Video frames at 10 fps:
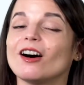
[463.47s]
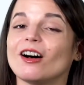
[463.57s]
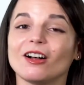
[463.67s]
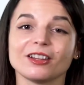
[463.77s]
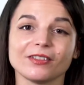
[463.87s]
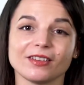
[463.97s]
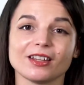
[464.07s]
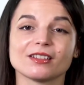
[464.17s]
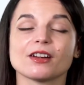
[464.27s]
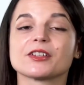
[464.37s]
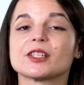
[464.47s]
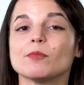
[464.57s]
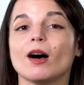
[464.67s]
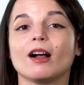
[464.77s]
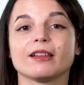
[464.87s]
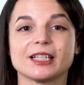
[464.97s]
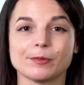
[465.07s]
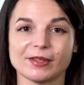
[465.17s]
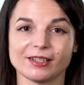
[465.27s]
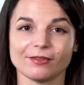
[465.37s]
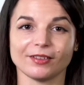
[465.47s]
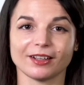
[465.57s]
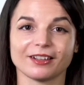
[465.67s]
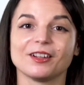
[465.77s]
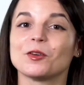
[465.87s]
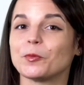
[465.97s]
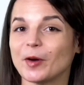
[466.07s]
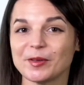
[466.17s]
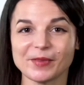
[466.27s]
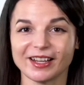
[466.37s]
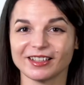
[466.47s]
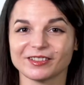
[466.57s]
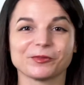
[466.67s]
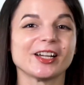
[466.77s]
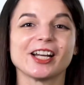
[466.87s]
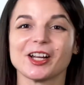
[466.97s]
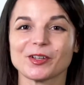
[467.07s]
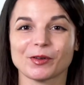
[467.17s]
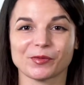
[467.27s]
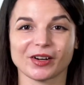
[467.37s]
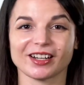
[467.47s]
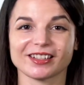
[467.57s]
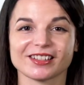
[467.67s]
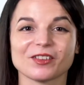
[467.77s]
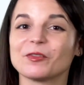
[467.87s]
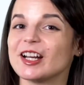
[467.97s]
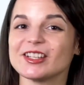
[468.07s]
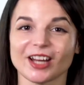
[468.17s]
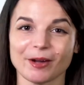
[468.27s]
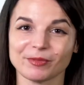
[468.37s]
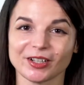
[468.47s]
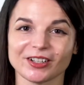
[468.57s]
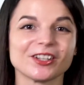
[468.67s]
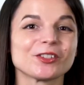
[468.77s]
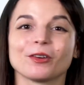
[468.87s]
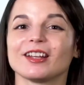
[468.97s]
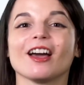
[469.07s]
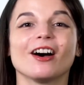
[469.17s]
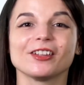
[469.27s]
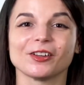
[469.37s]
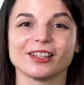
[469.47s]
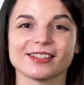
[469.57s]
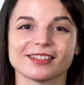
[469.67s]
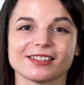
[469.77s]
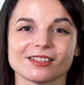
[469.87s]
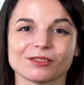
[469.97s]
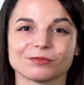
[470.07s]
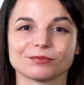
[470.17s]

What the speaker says: All of these are small and specific. 1 minute, 100 words, 1 chapter, 20 audio lessons.